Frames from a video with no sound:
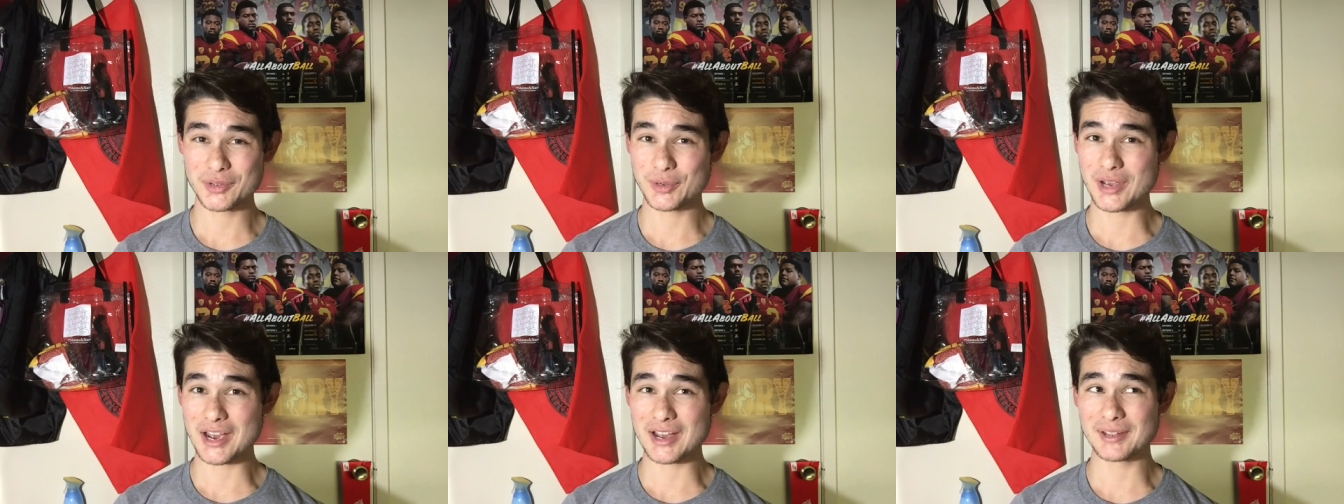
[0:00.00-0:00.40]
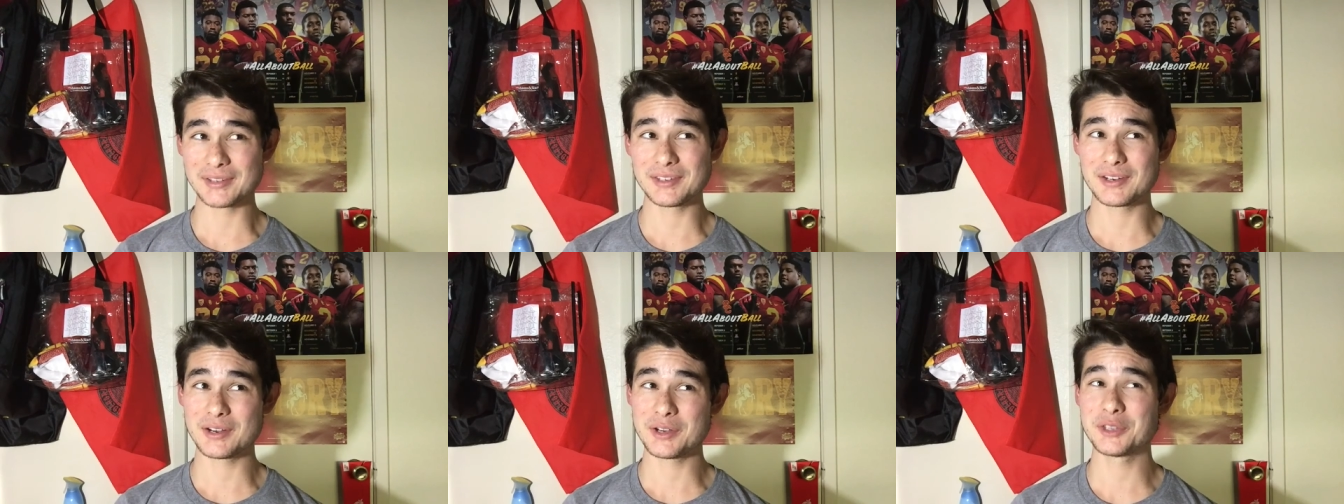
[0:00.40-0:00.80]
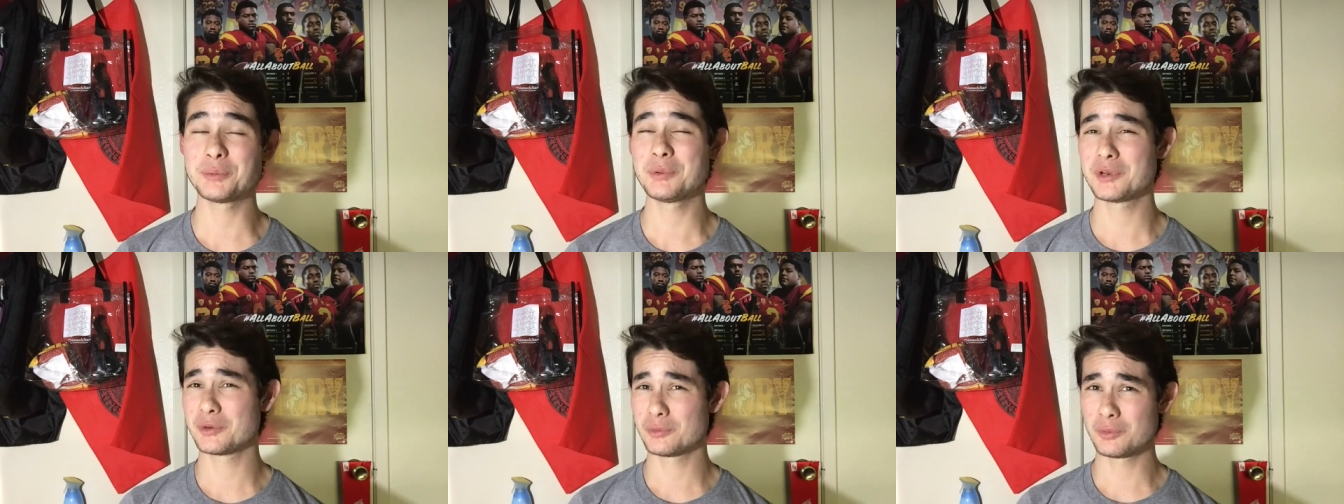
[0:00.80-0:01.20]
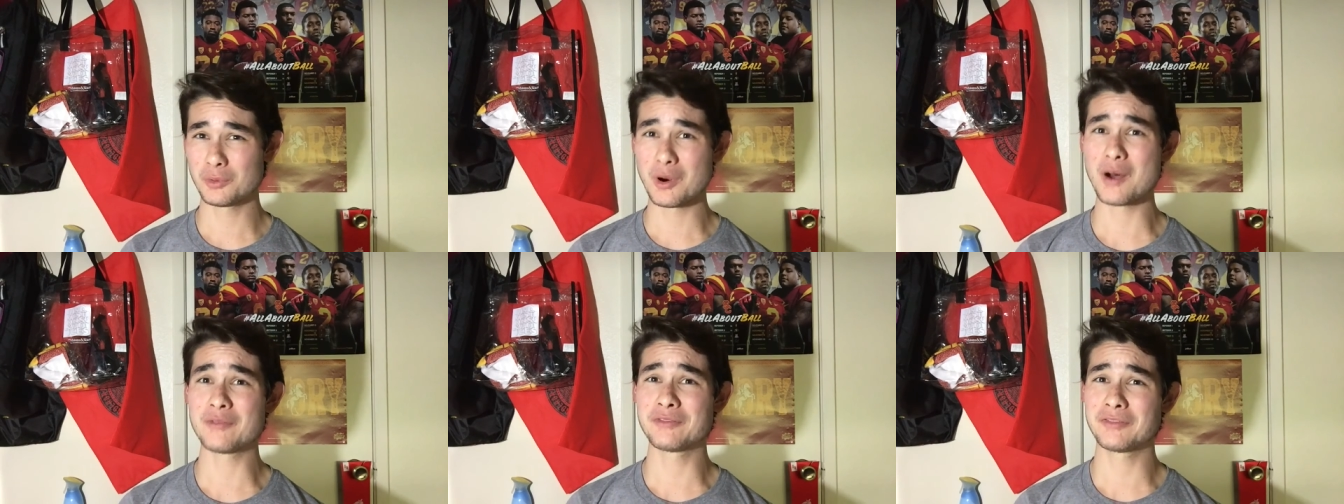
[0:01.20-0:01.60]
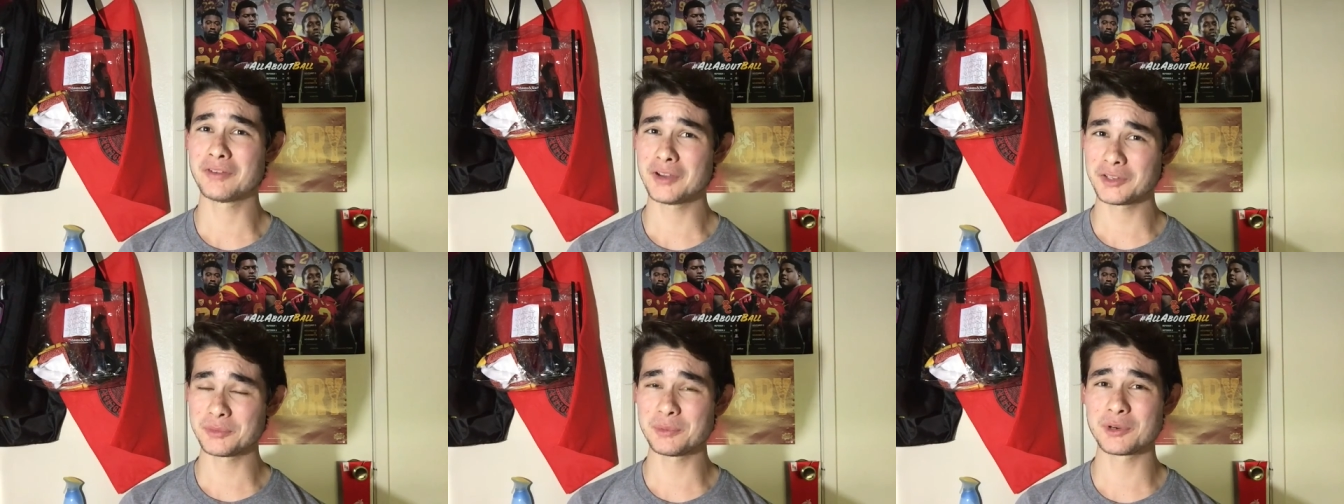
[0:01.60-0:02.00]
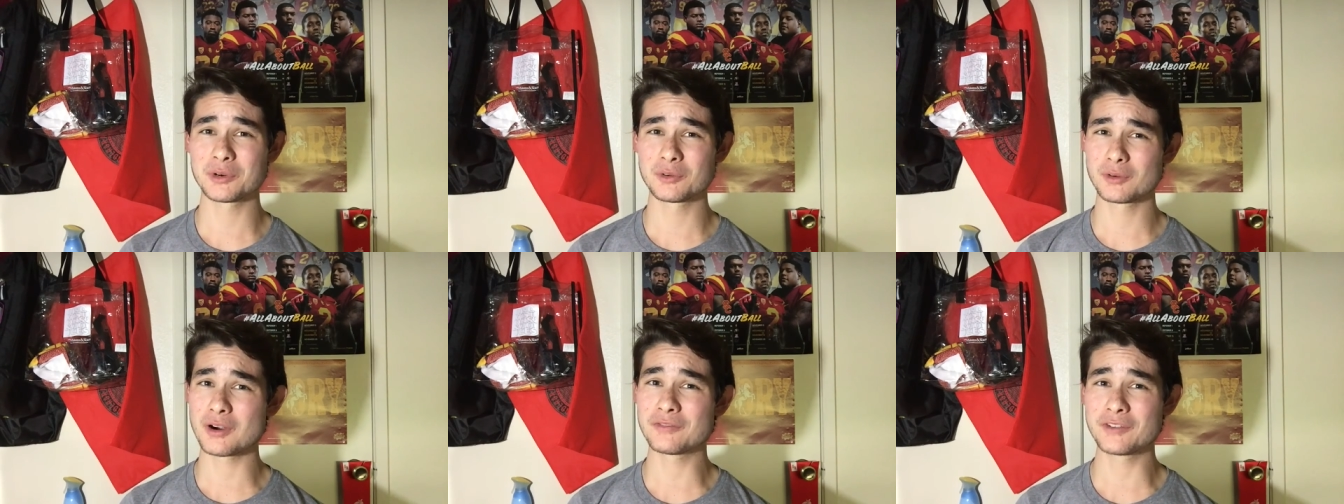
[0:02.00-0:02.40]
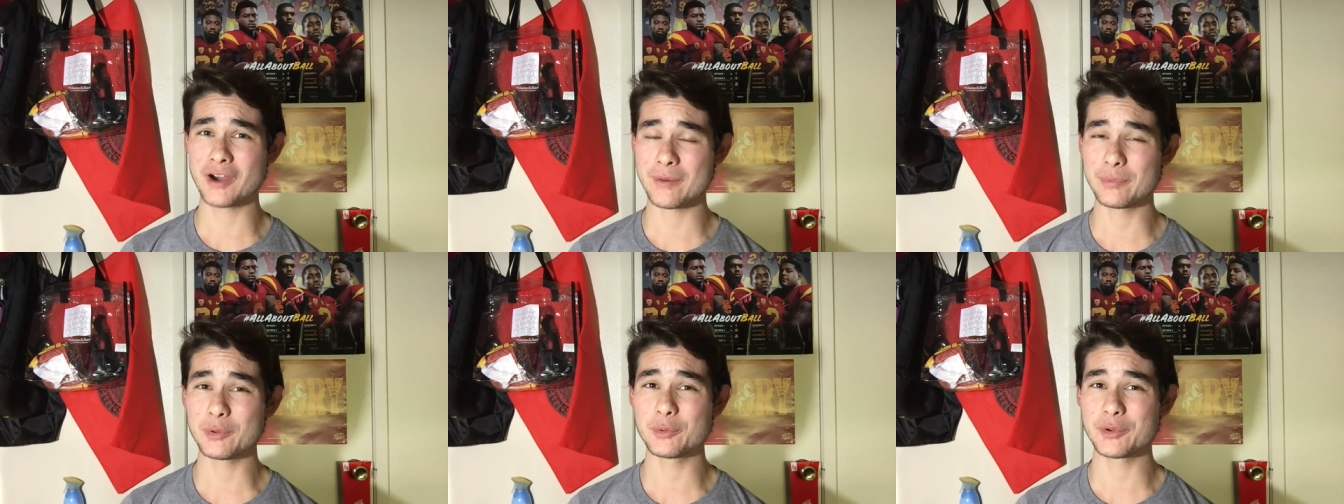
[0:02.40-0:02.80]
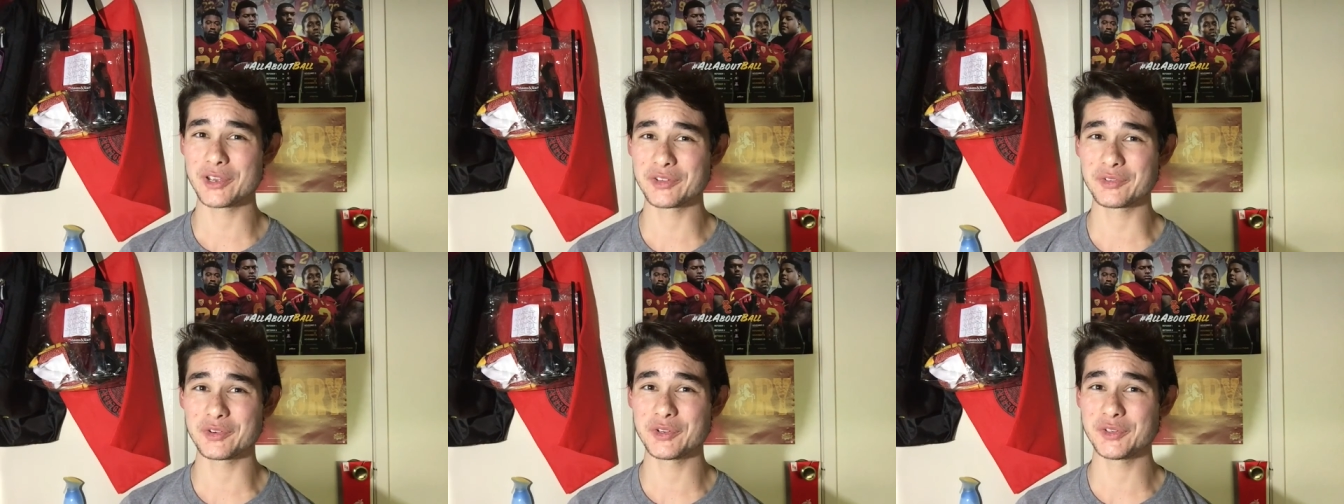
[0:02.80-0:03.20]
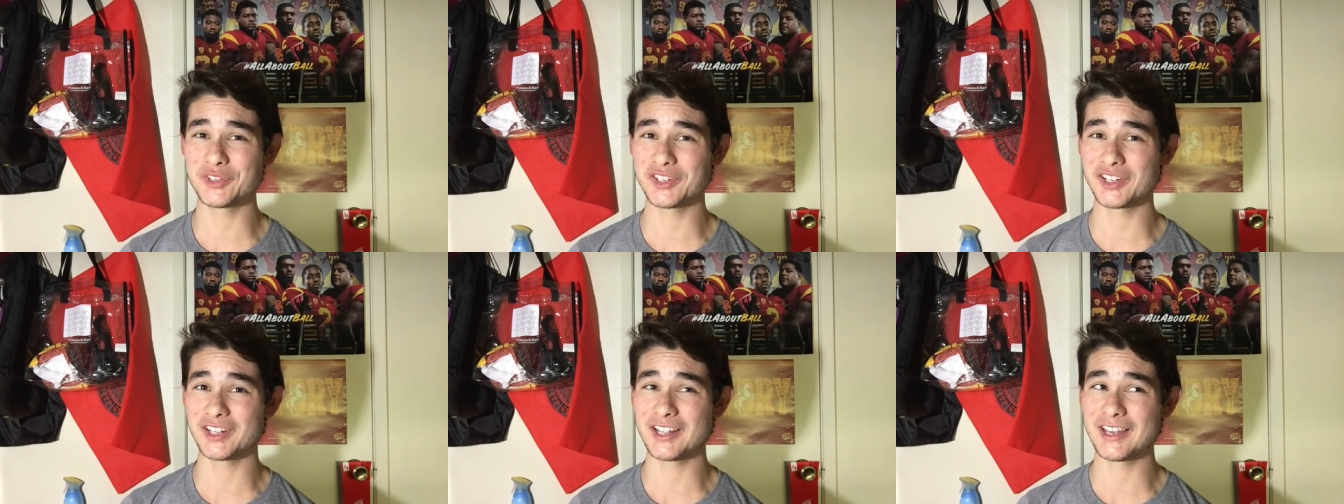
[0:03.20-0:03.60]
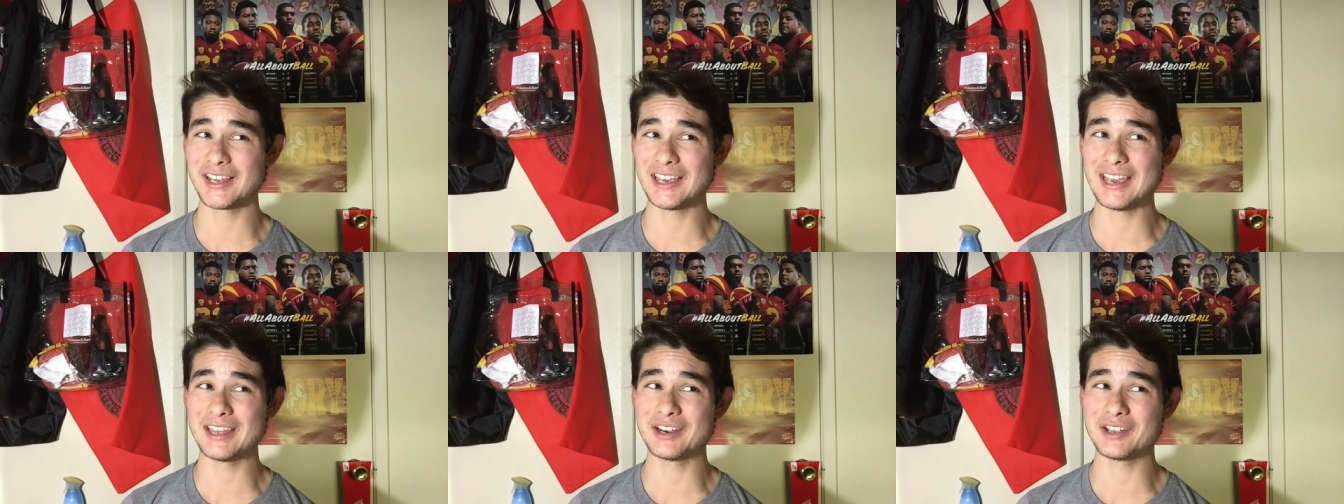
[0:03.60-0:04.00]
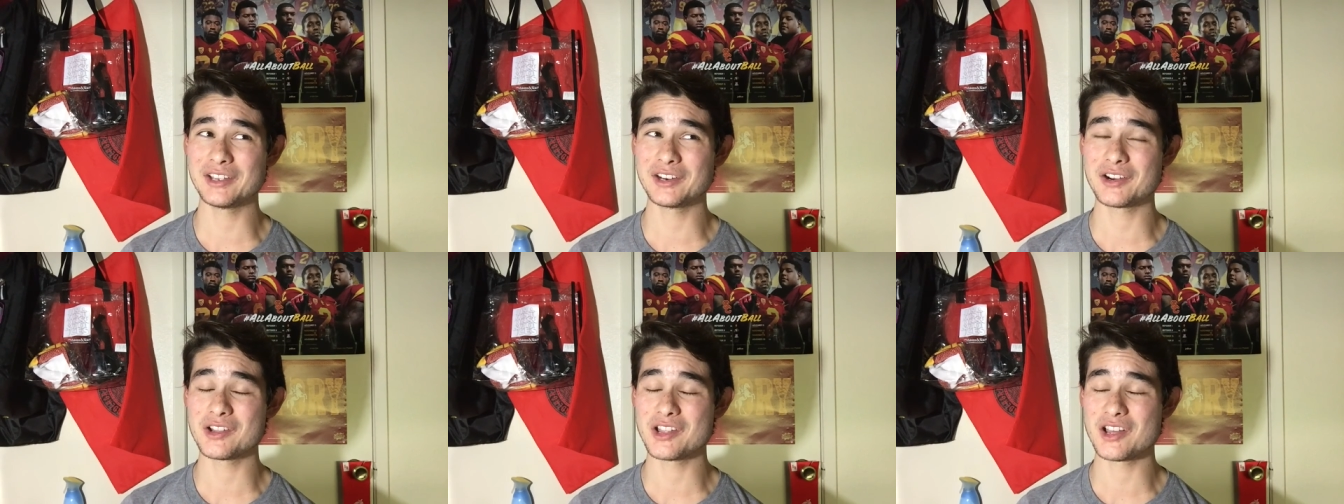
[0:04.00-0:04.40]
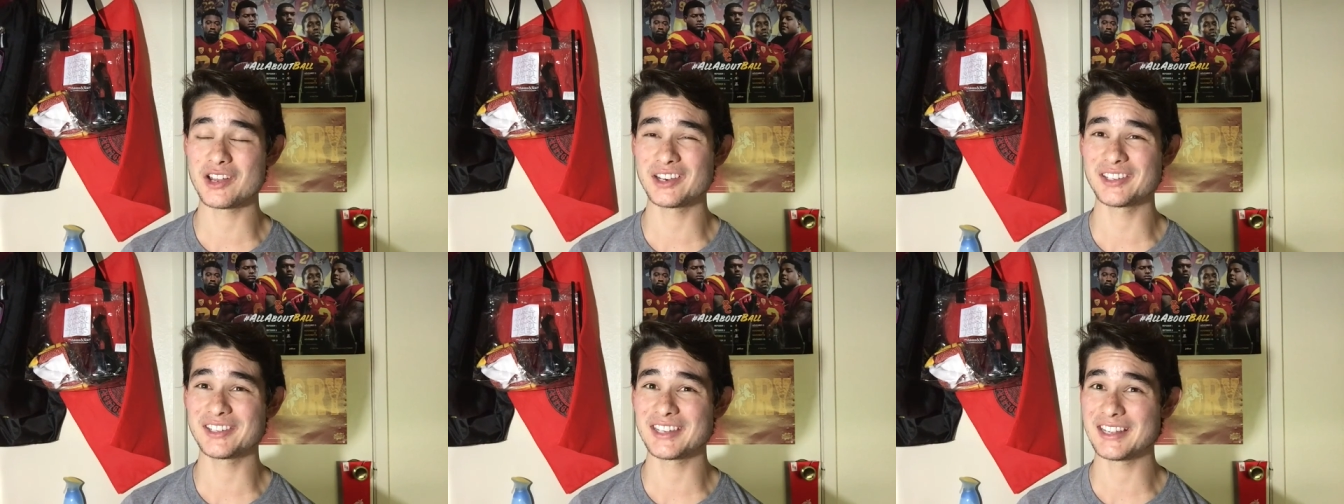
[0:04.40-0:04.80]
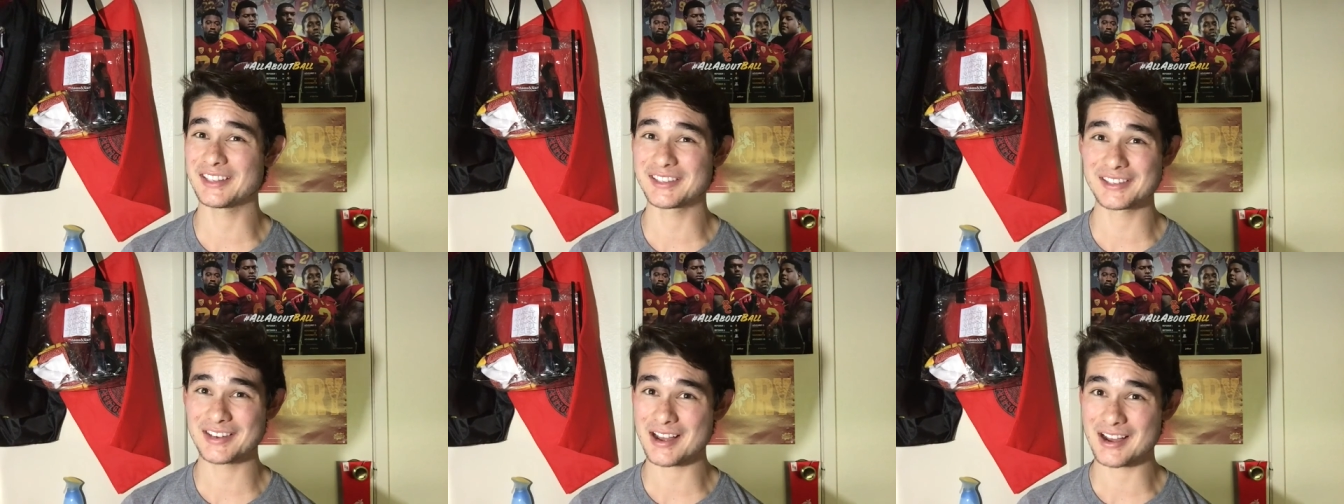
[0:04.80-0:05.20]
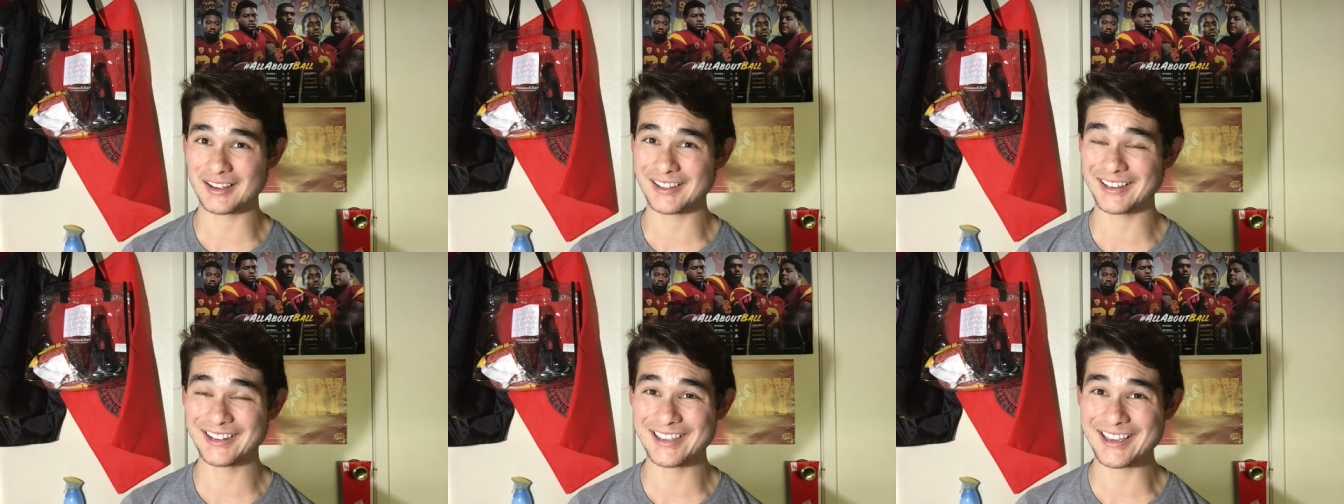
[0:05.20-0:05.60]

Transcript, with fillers: You guys, you know, it's been a rough, it's been a rough couple weeks for U C L A, and in all honesty, it's not gonna